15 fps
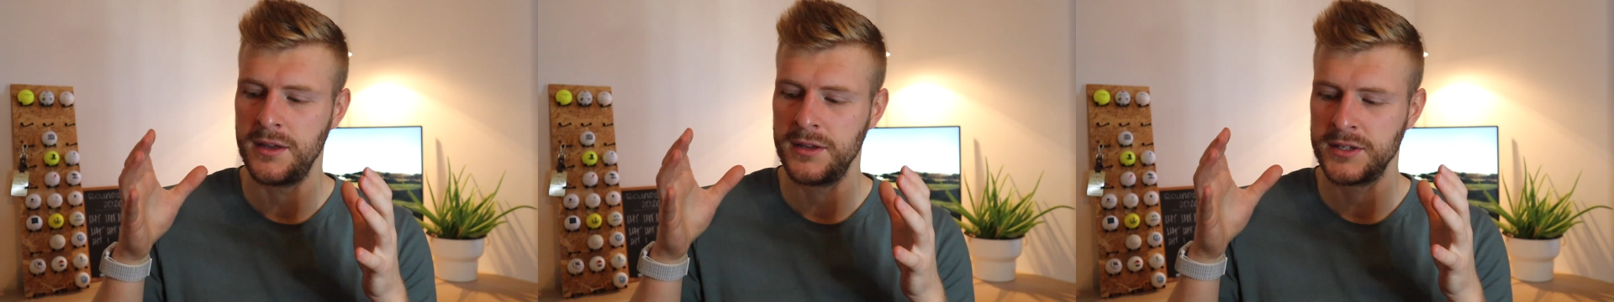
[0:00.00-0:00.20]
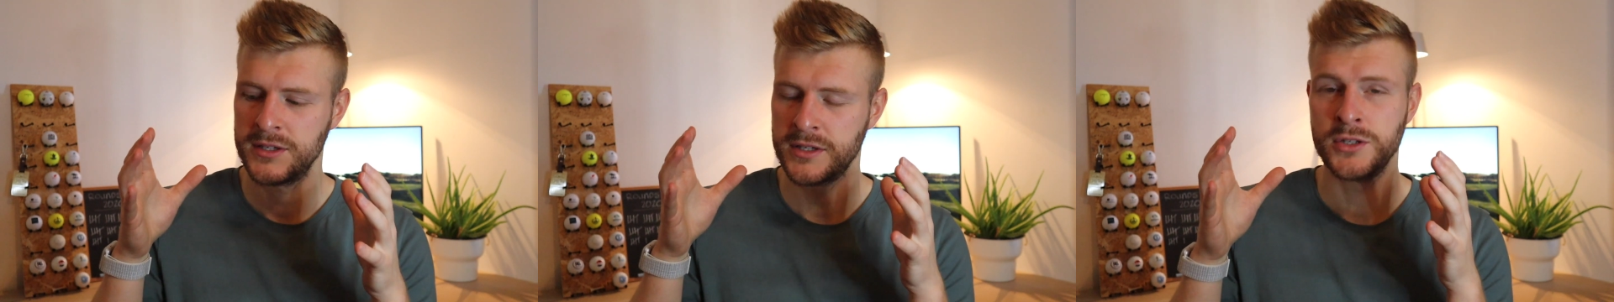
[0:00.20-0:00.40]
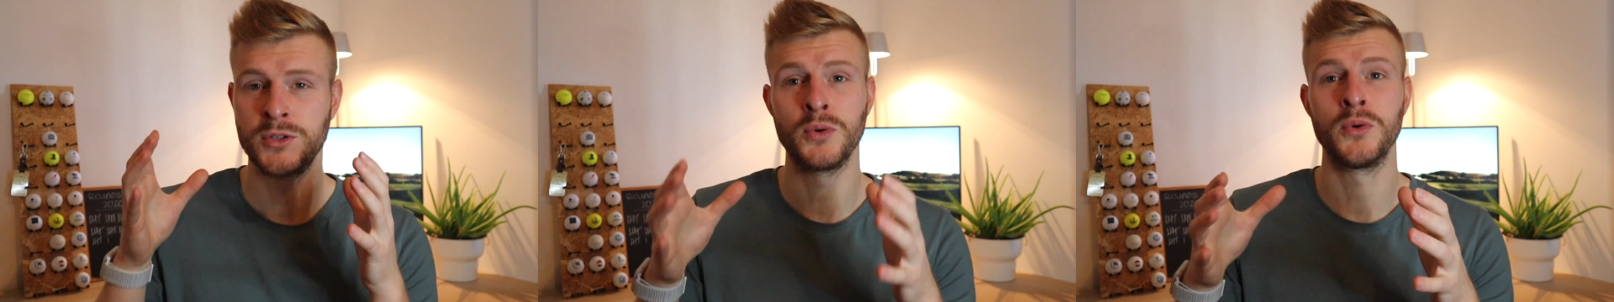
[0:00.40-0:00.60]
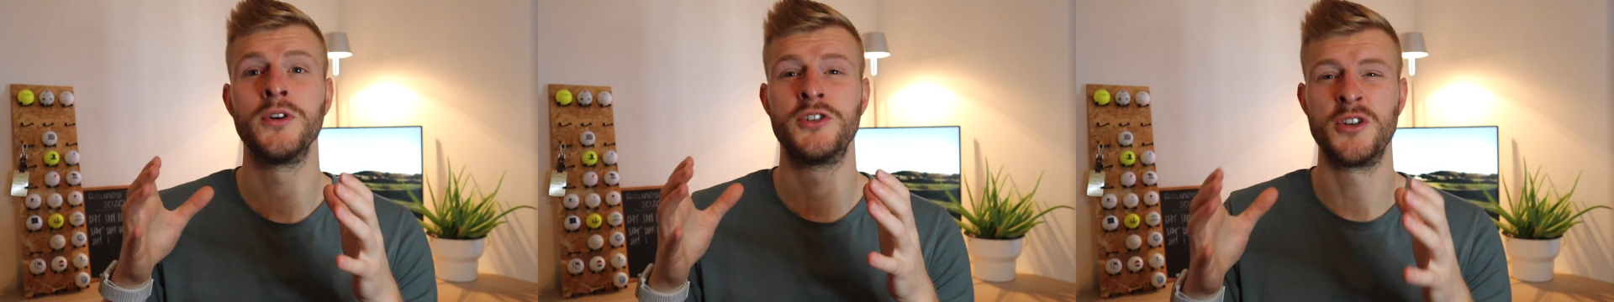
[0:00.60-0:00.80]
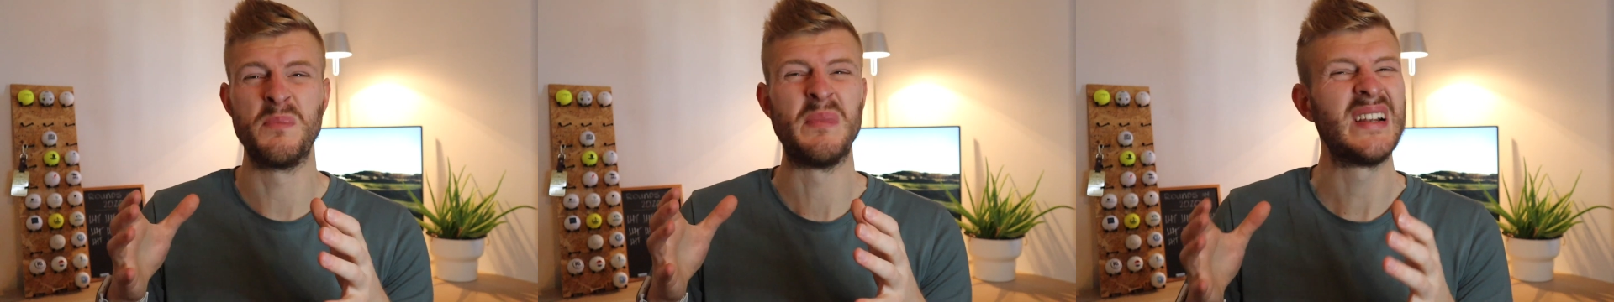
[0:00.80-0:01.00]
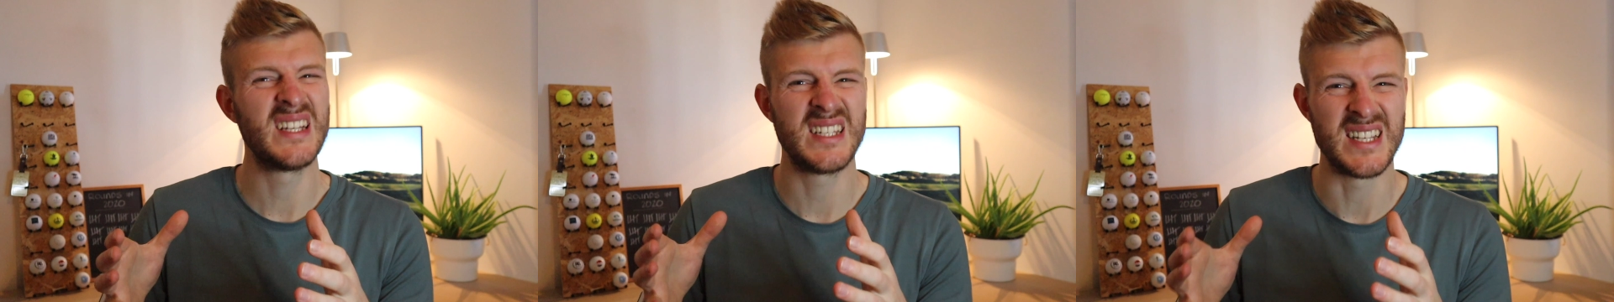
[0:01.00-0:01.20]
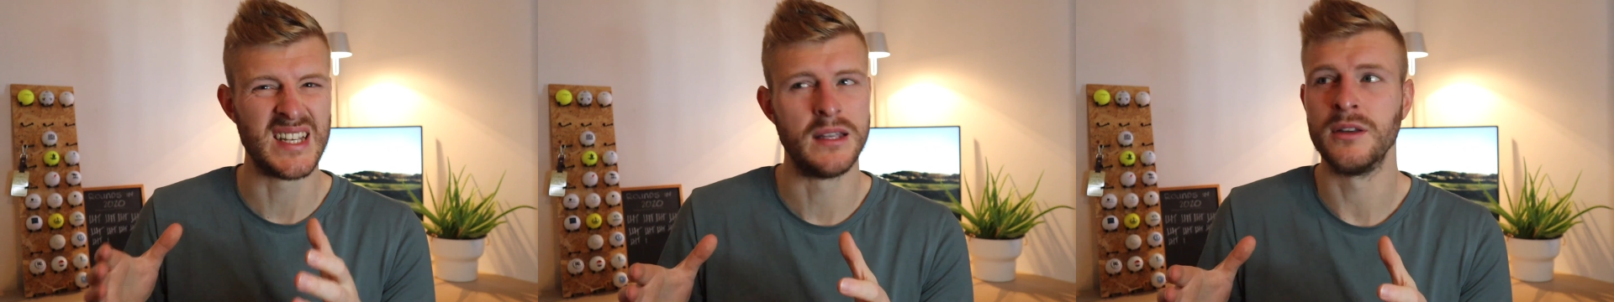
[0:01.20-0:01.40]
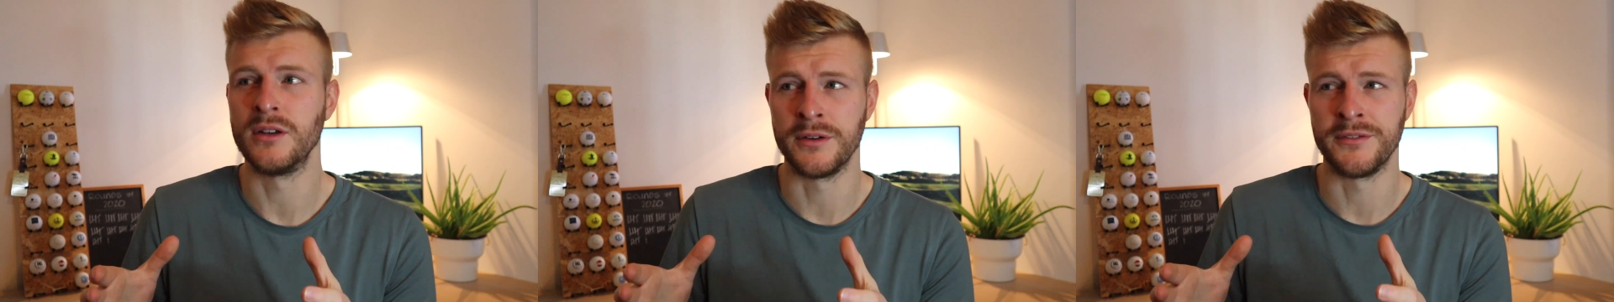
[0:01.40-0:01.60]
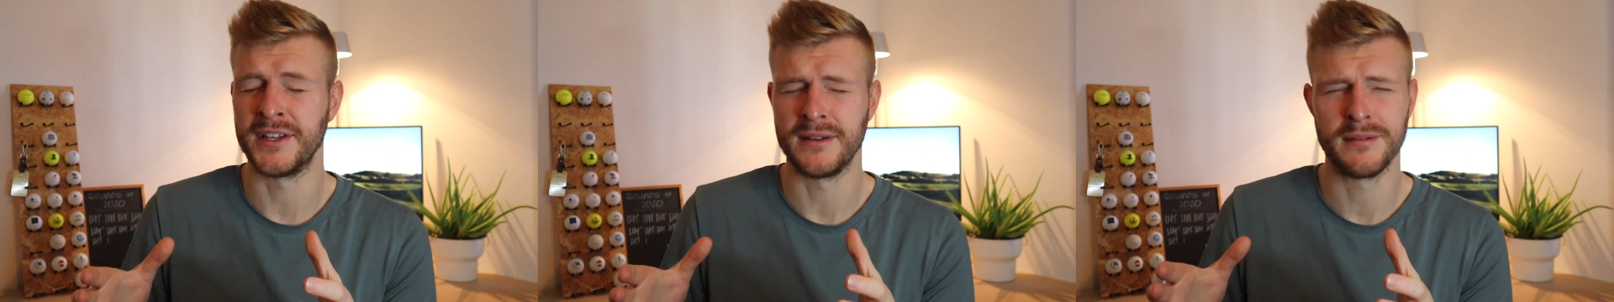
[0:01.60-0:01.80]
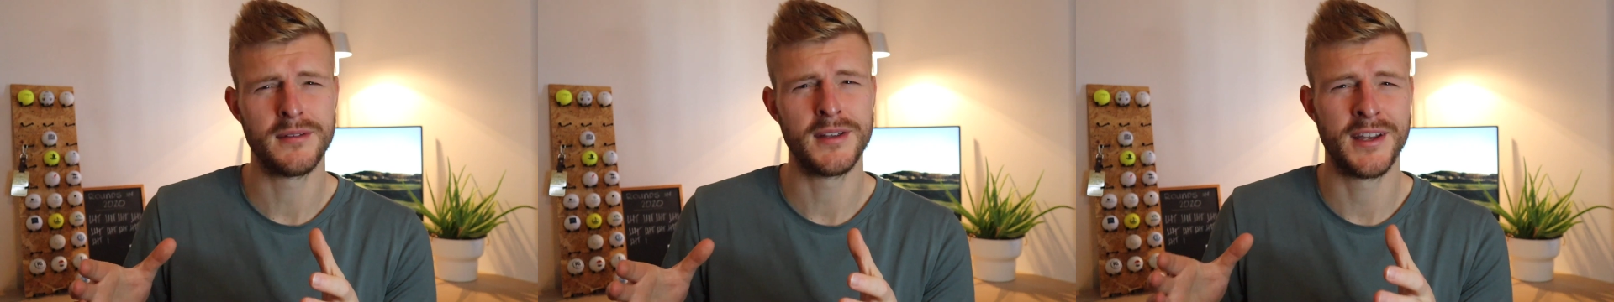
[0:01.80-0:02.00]
storageability of
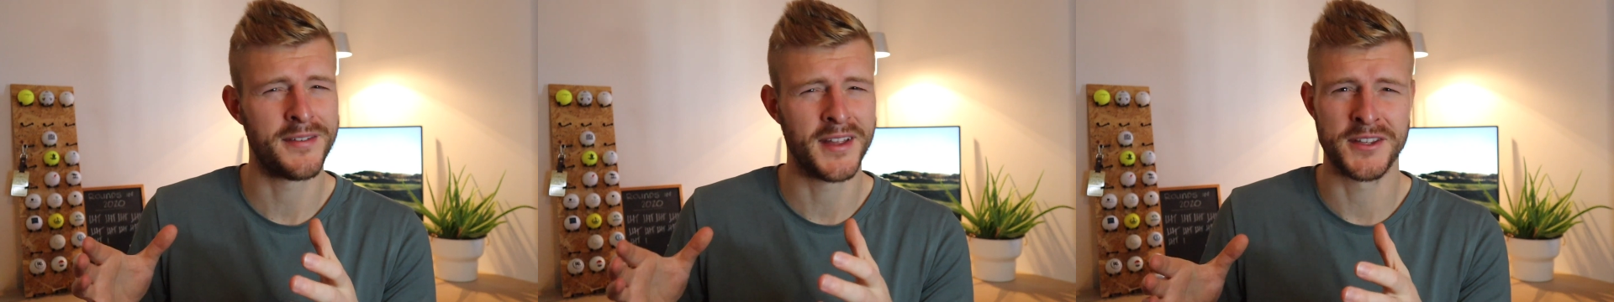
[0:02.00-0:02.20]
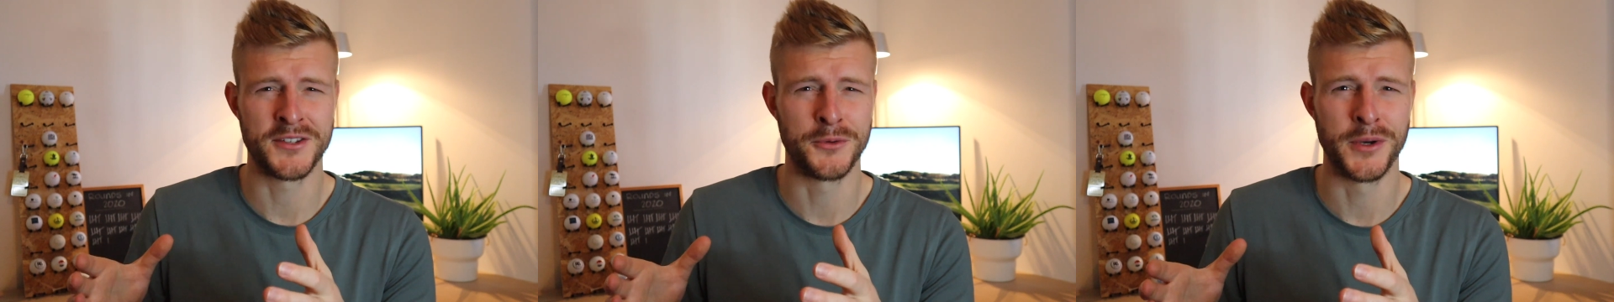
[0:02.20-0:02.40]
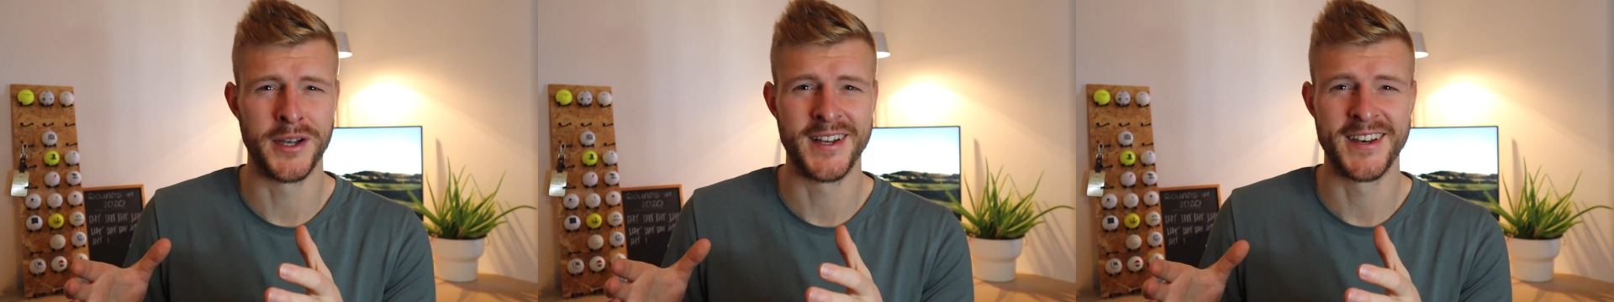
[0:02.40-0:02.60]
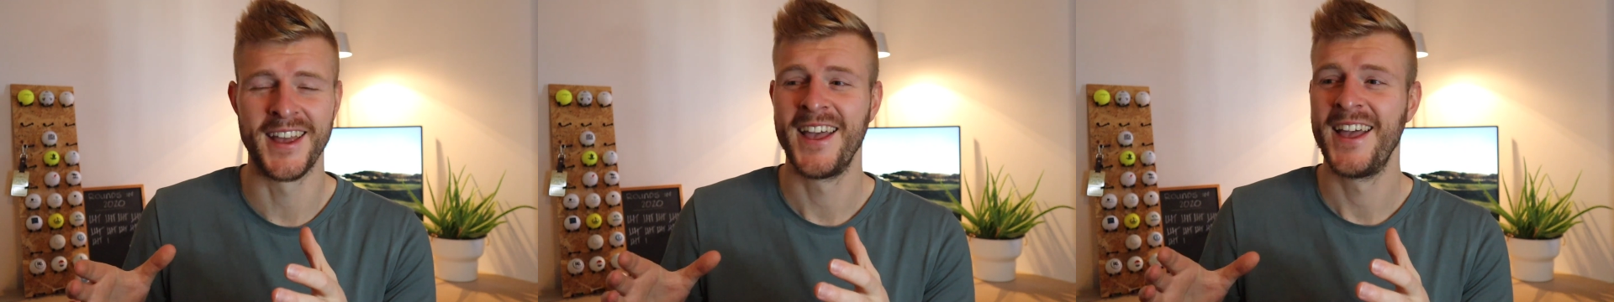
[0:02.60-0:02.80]
it, if that's a word,